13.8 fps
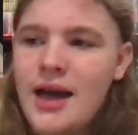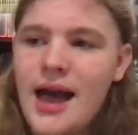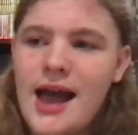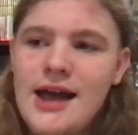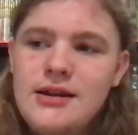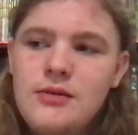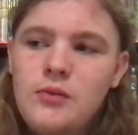
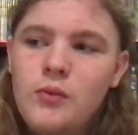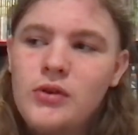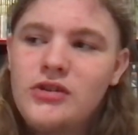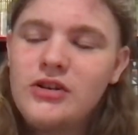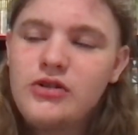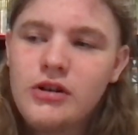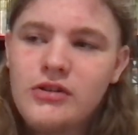And what's
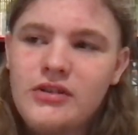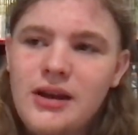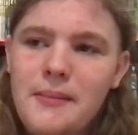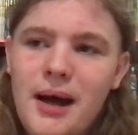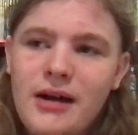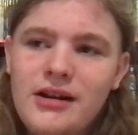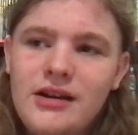interesting
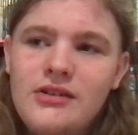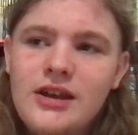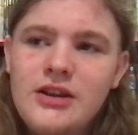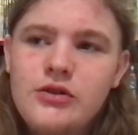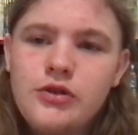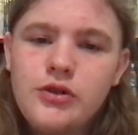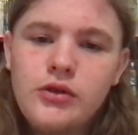about it is it
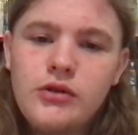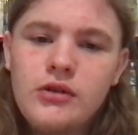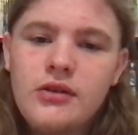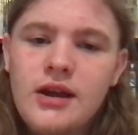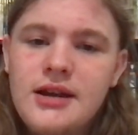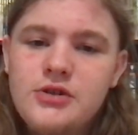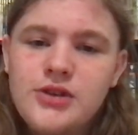introduces
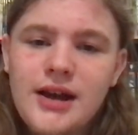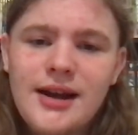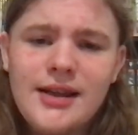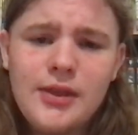a Jedi